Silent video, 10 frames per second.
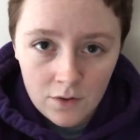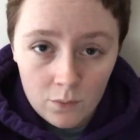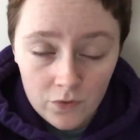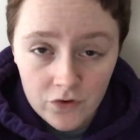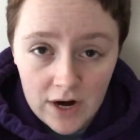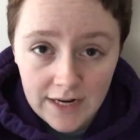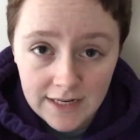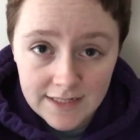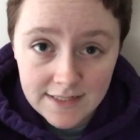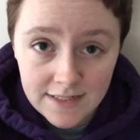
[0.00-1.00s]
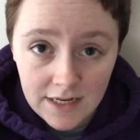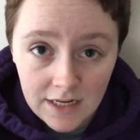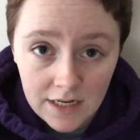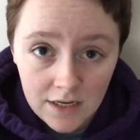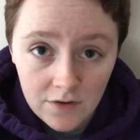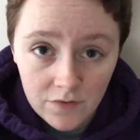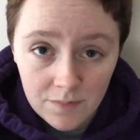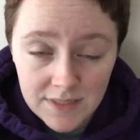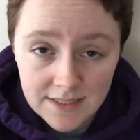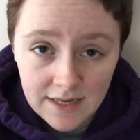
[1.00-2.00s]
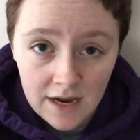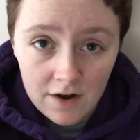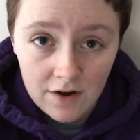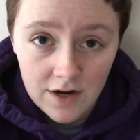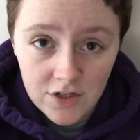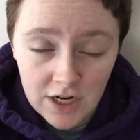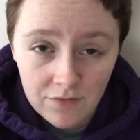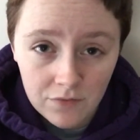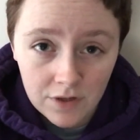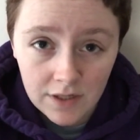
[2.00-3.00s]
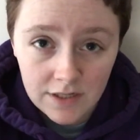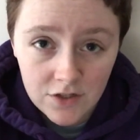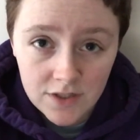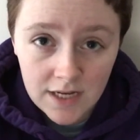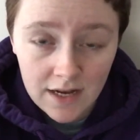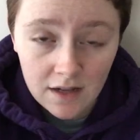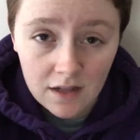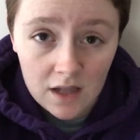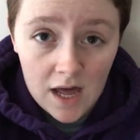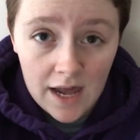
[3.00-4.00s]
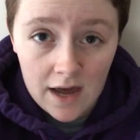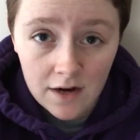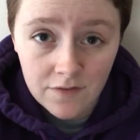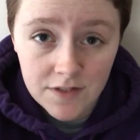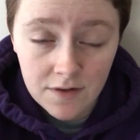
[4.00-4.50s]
with trying to conceive and miscarriage, and I've really just gotten a lot out of it.